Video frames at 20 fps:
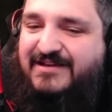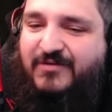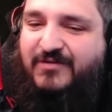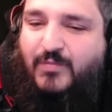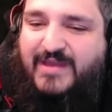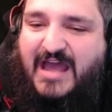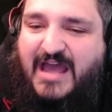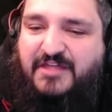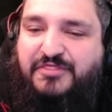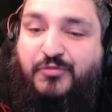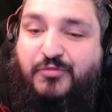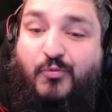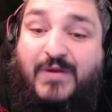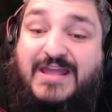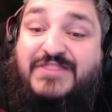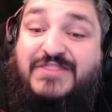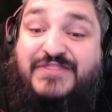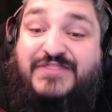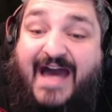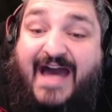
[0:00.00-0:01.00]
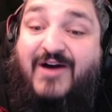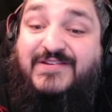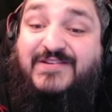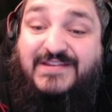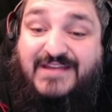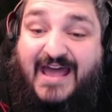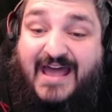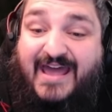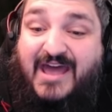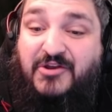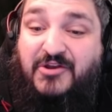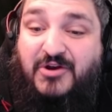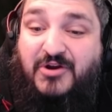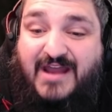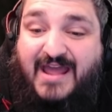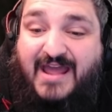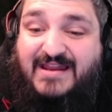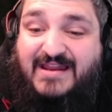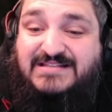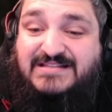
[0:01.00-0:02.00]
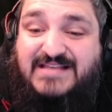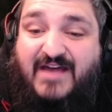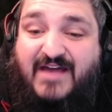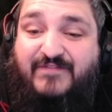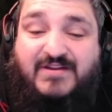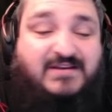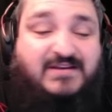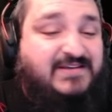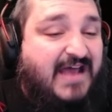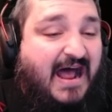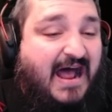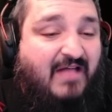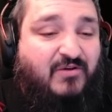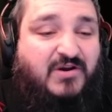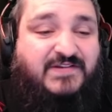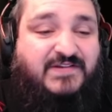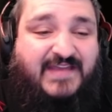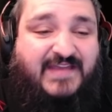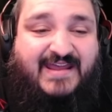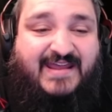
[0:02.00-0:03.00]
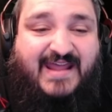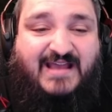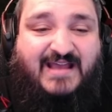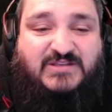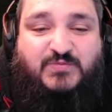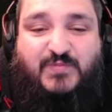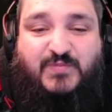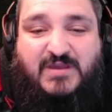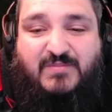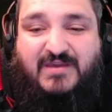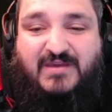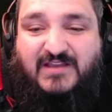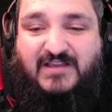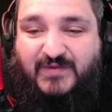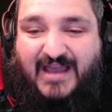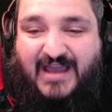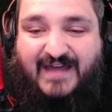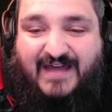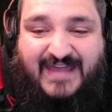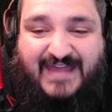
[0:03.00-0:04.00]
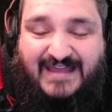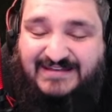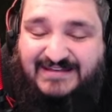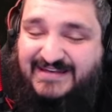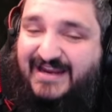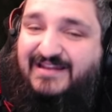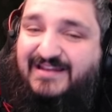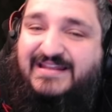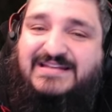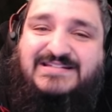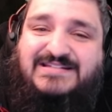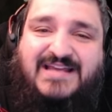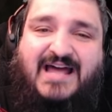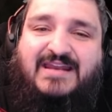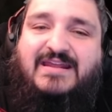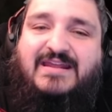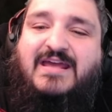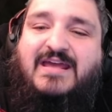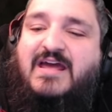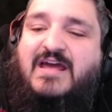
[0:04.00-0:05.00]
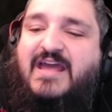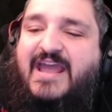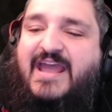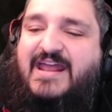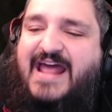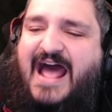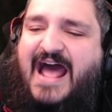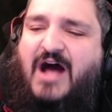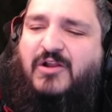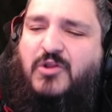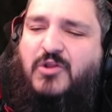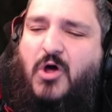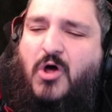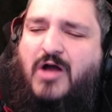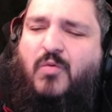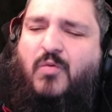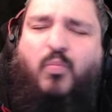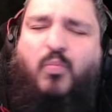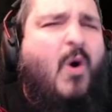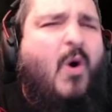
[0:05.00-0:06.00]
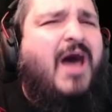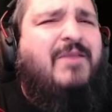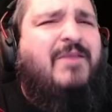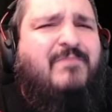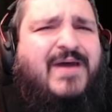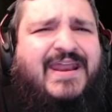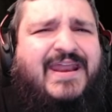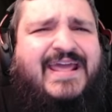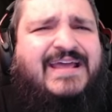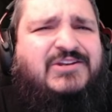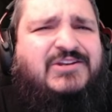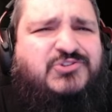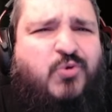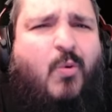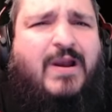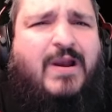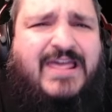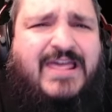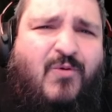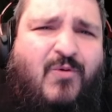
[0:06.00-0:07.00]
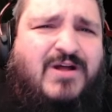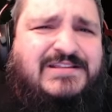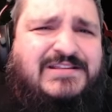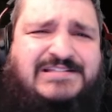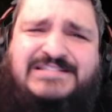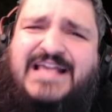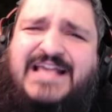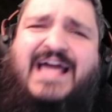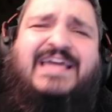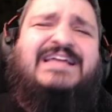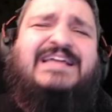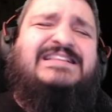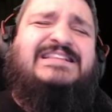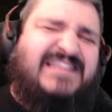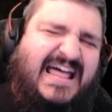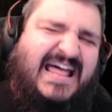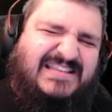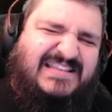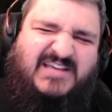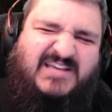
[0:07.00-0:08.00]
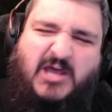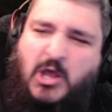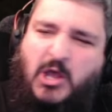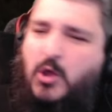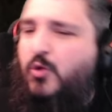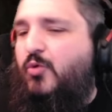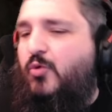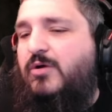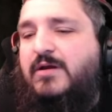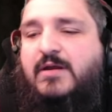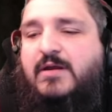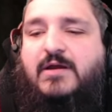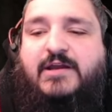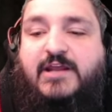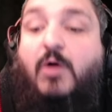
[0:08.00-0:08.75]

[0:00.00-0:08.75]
We got $3,997 and XP because we got that daily done. And how long? 1 minute and 21 seconds. Let's go. You know